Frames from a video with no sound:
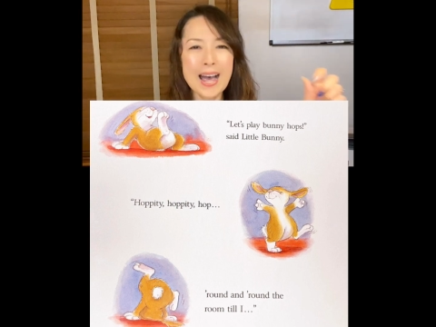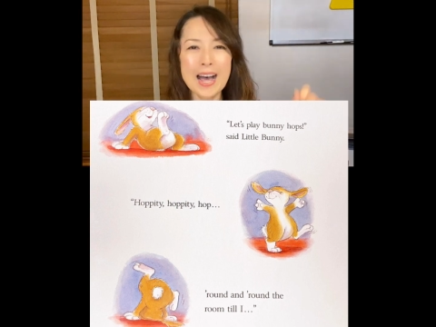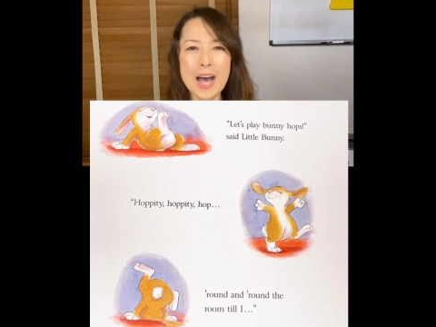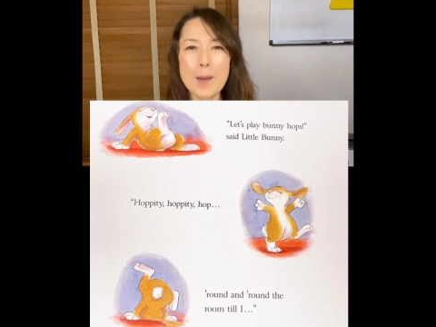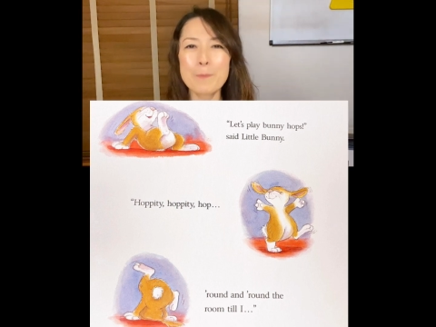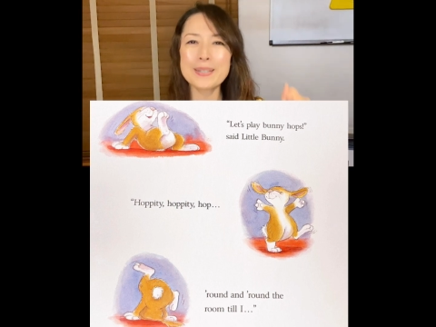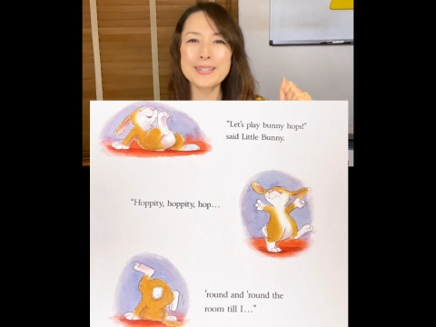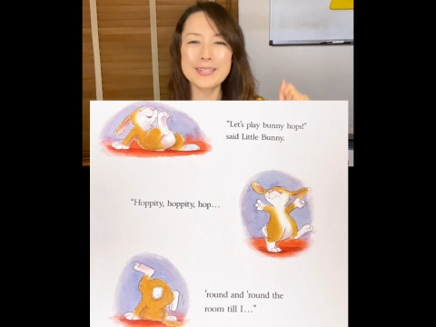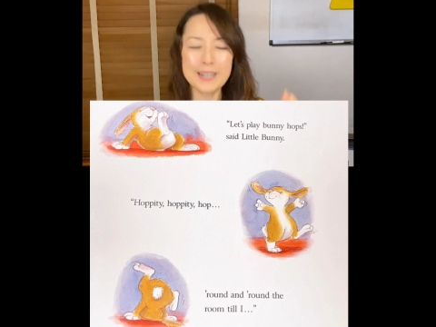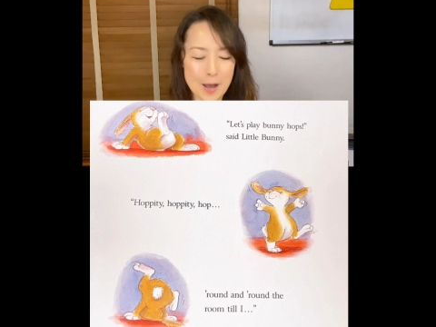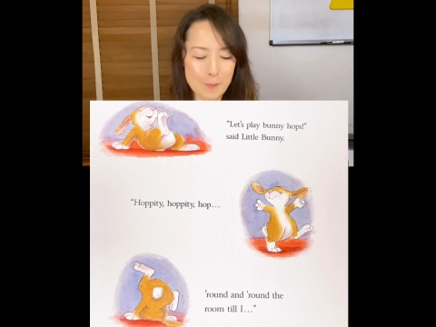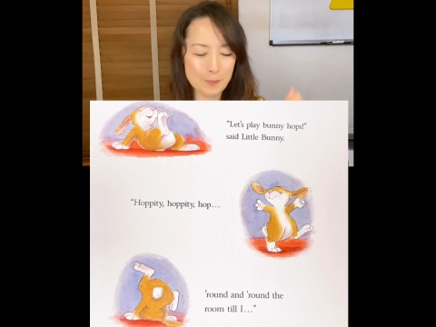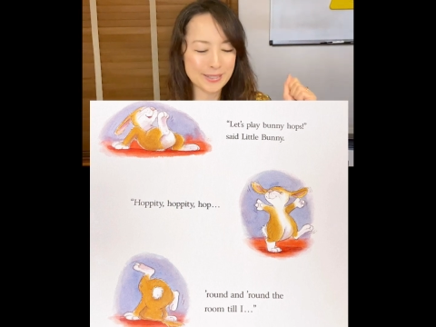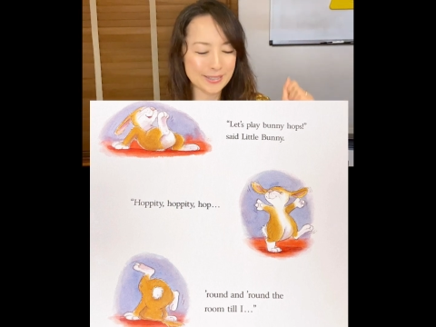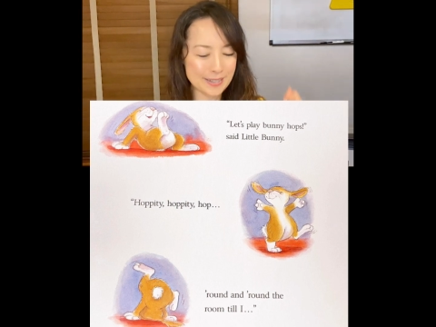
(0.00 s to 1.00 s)
Hoppity
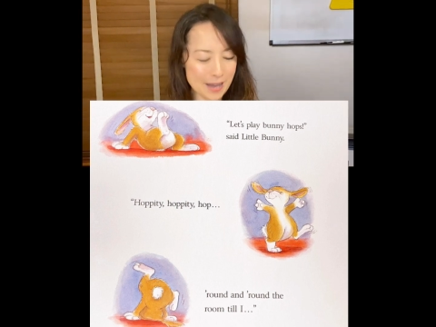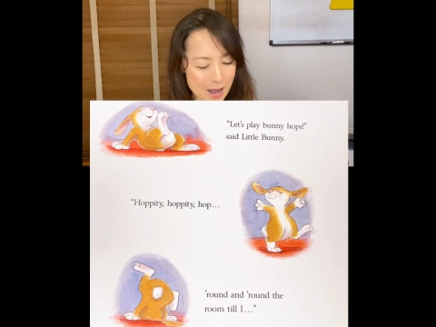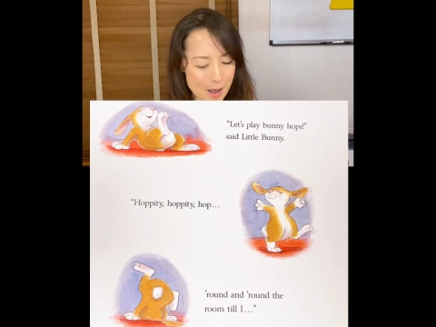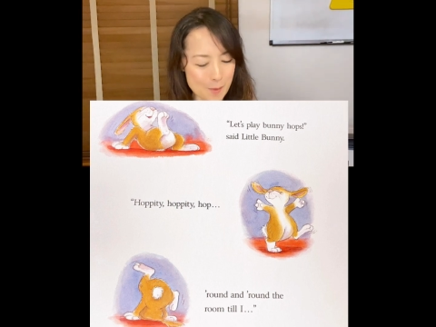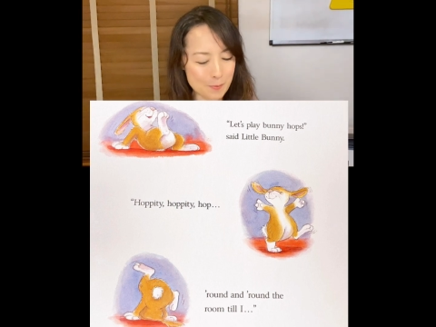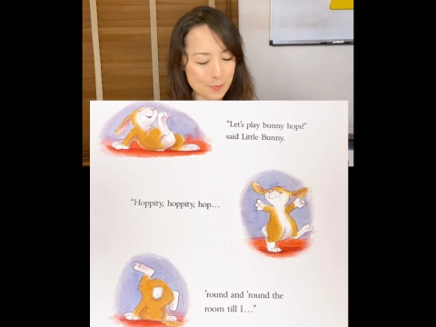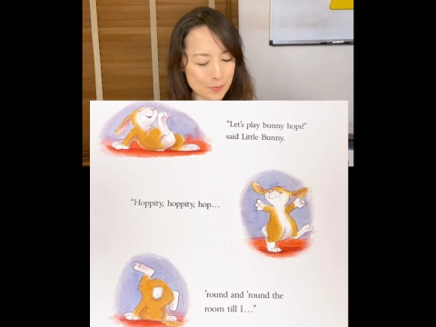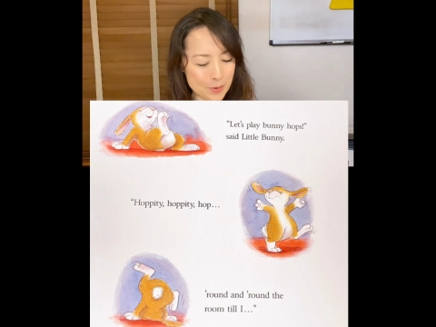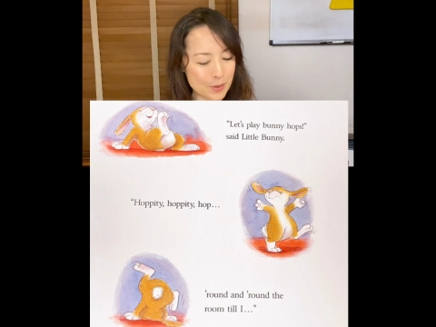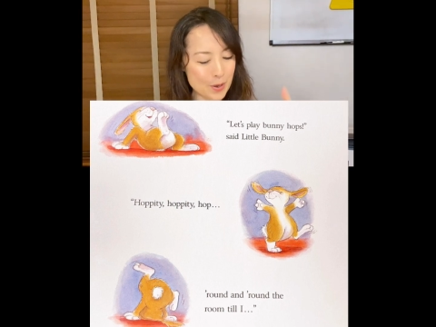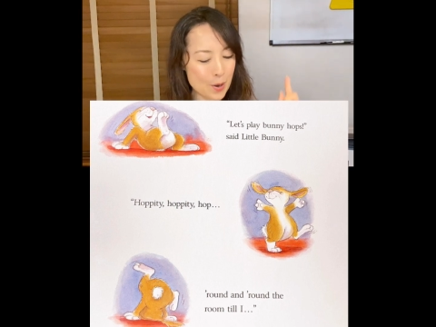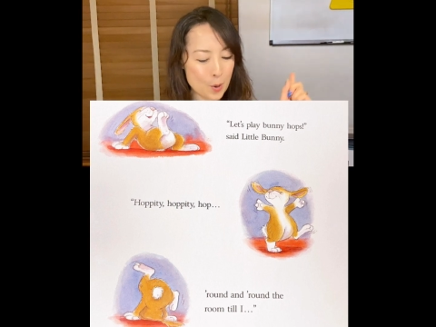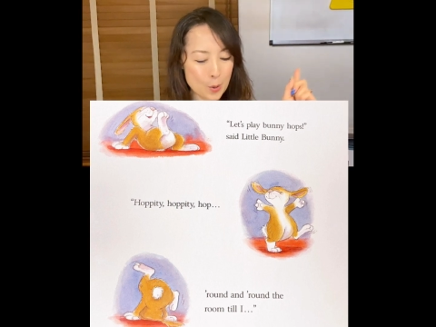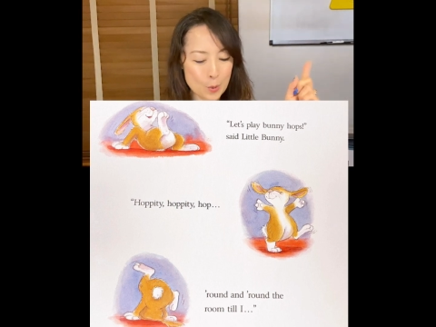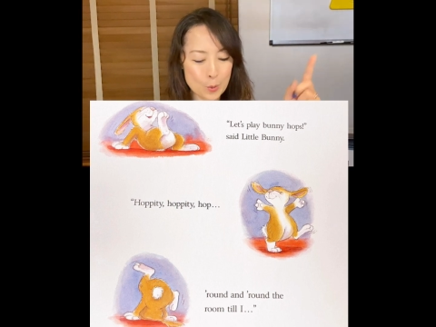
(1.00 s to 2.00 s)
hoppity hop,
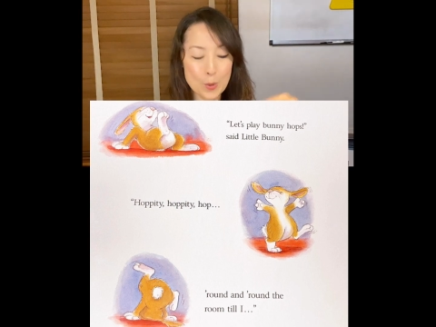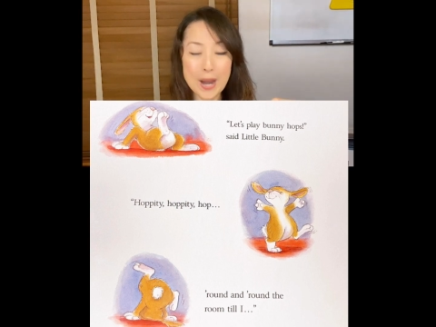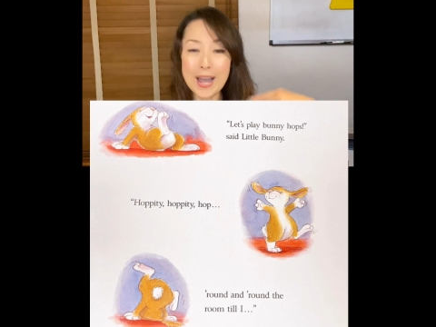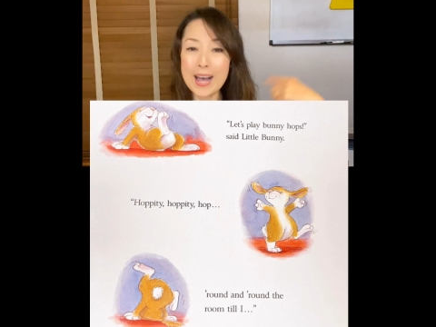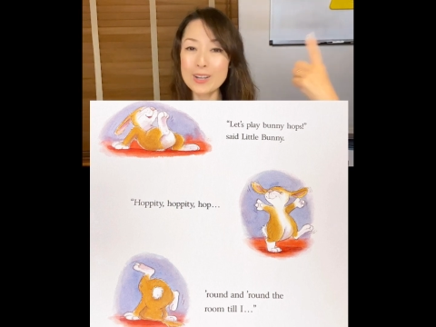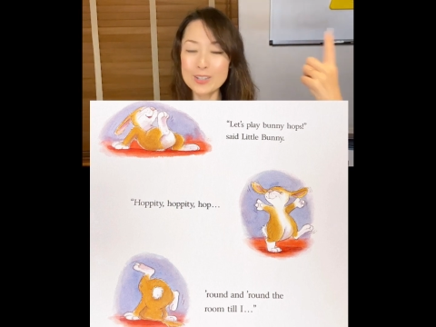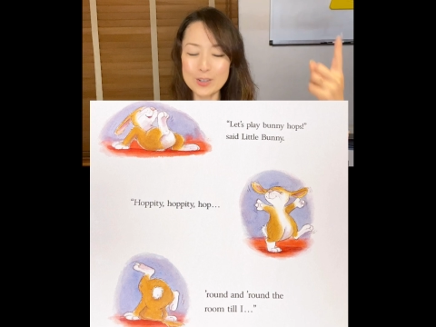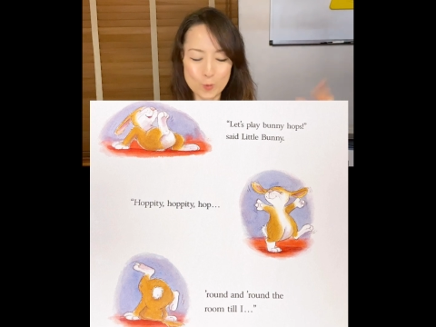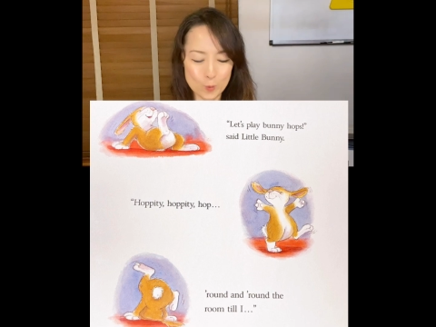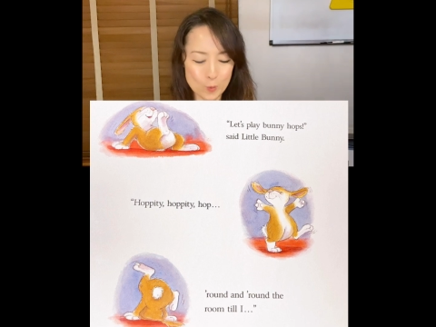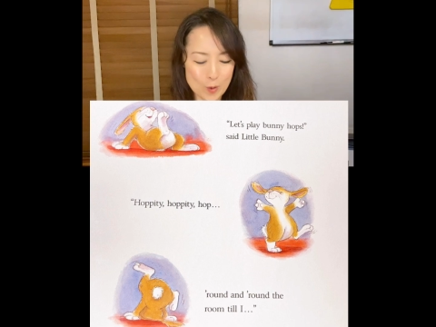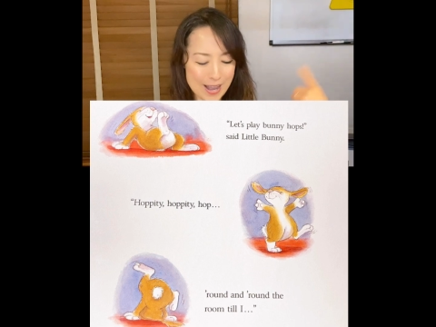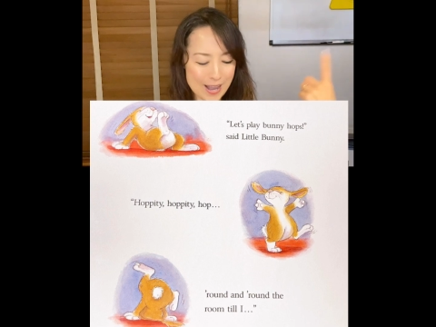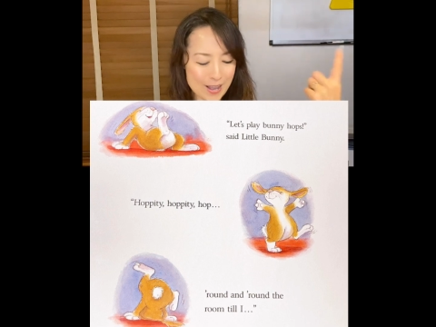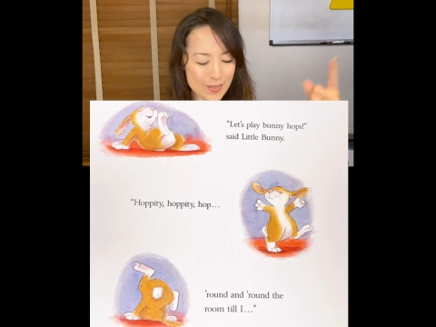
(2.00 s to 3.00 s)
round and
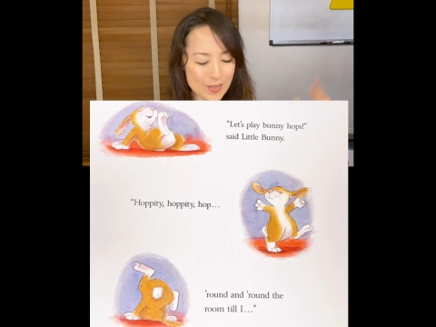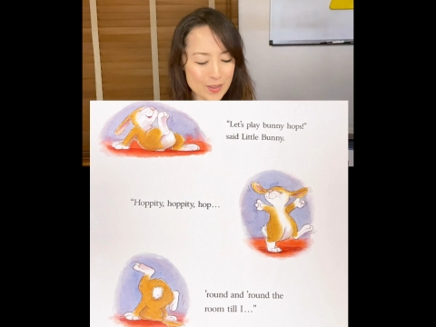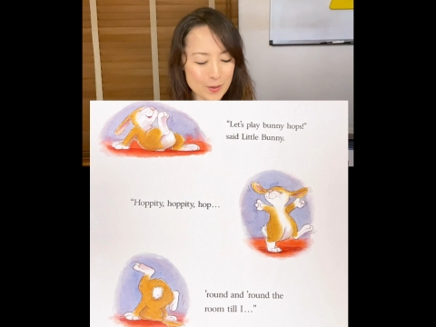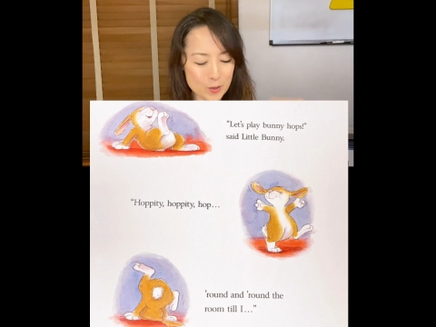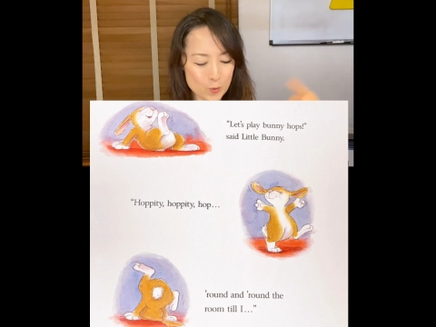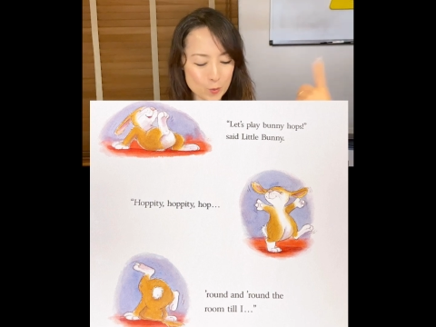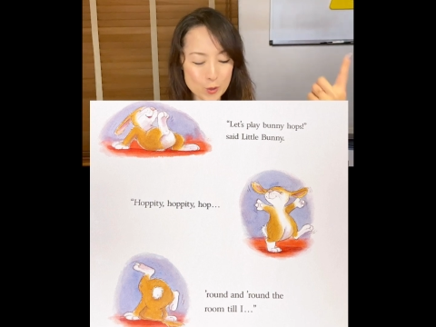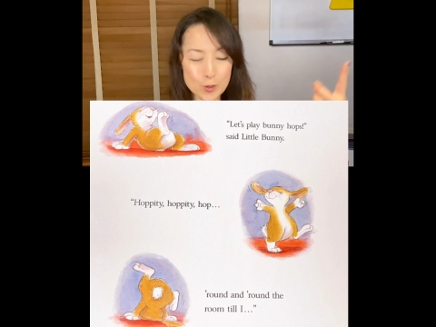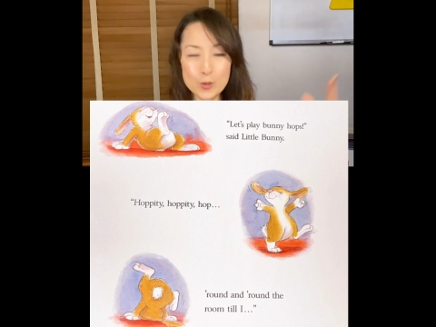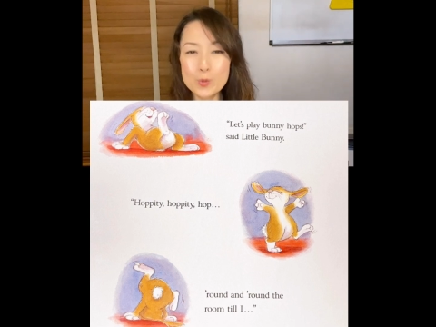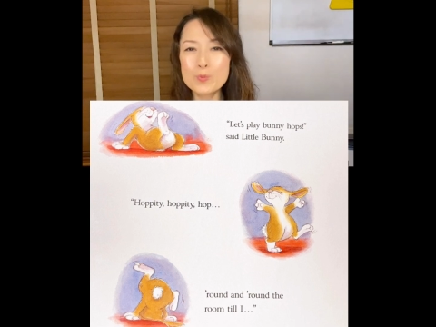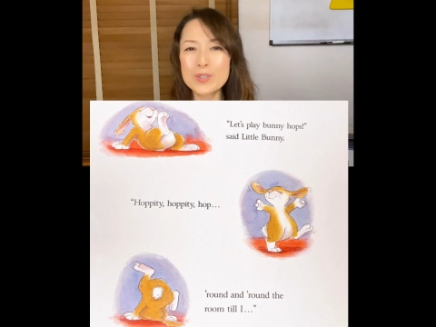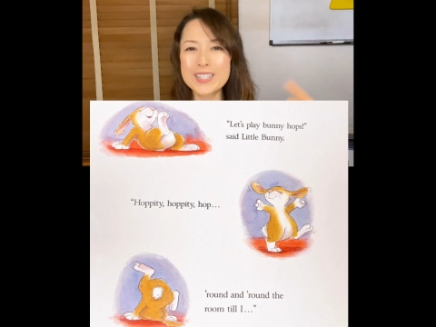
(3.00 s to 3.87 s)
round the room